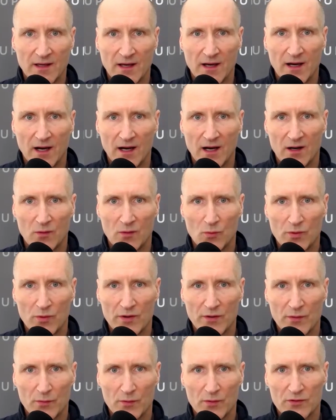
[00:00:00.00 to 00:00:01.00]

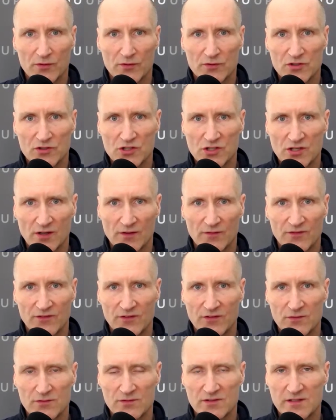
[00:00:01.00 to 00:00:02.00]
We will shift
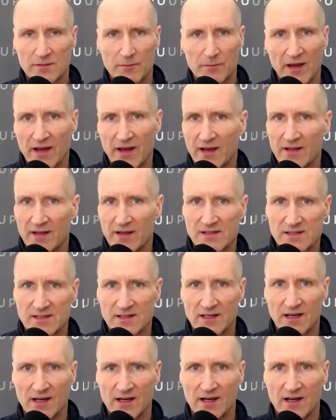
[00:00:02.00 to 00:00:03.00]
to space,
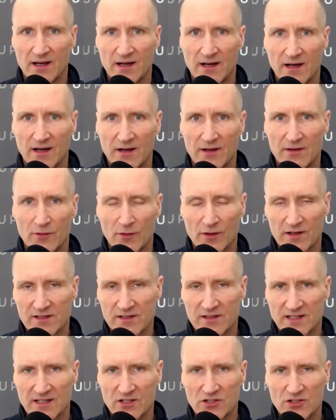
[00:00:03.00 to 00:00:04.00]
an
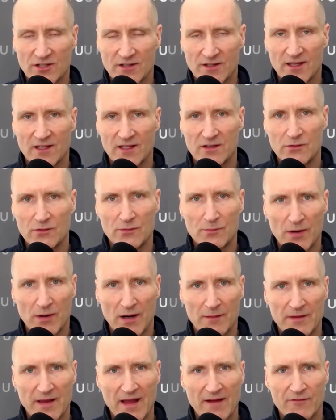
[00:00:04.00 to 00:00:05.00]
organization that you
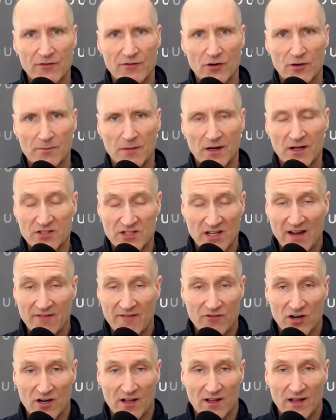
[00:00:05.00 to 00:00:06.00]
probably haven't heard much. I
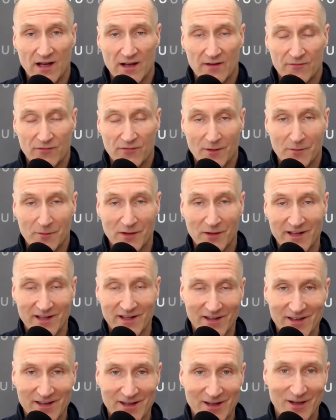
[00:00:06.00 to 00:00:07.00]
haven't heard a lot from
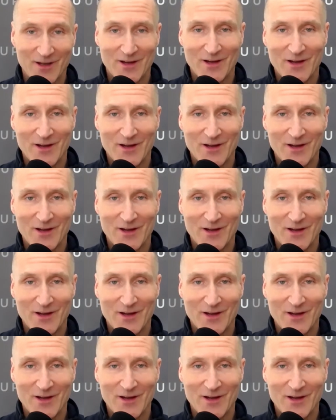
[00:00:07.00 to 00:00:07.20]
lately,